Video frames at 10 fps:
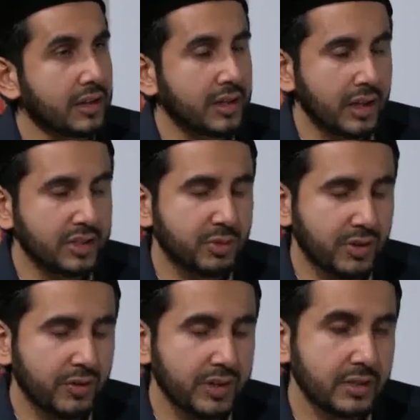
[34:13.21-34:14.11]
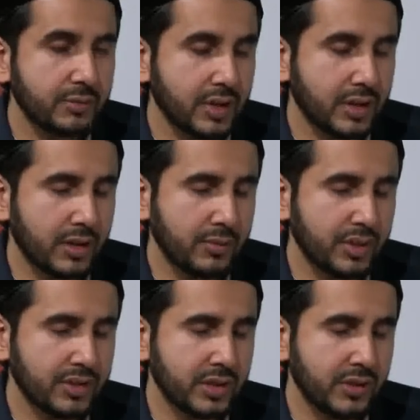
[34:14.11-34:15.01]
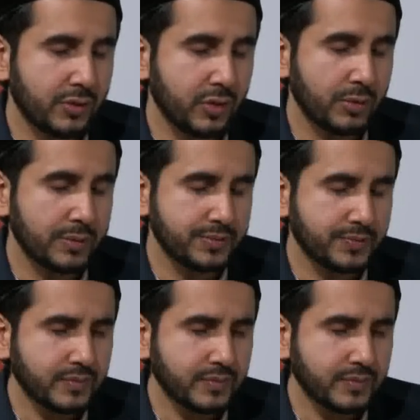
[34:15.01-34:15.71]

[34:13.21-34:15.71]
in its perfect and pristine form.